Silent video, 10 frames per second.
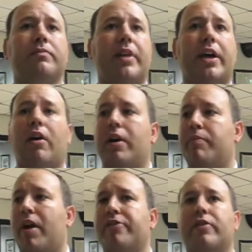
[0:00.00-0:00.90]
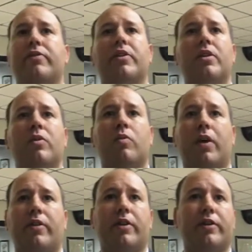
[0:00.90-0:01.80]
they are impressive
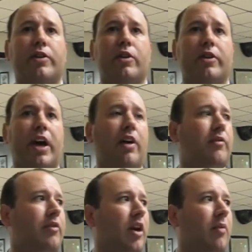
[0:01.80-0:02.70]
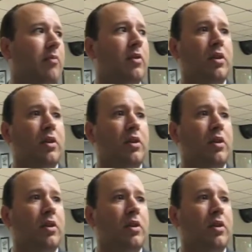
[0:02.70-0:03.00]
whether you go down from